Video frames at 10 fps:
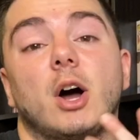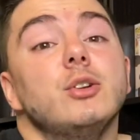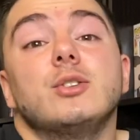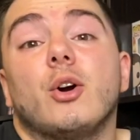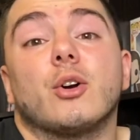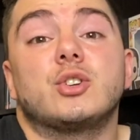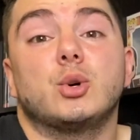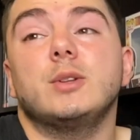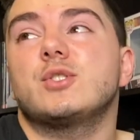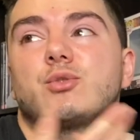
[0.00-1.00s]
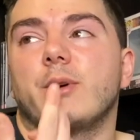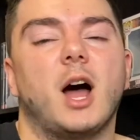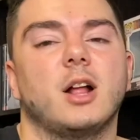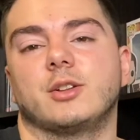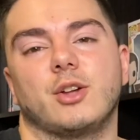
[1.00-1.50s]
I don't know. She could have just
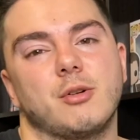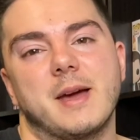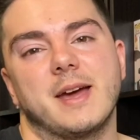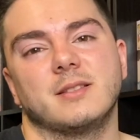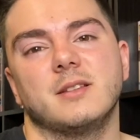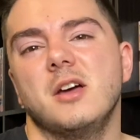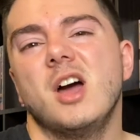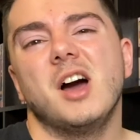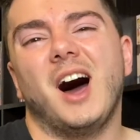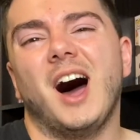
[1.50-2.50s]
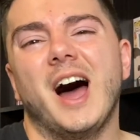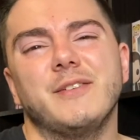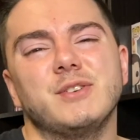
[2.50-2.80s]
I don't know, man. I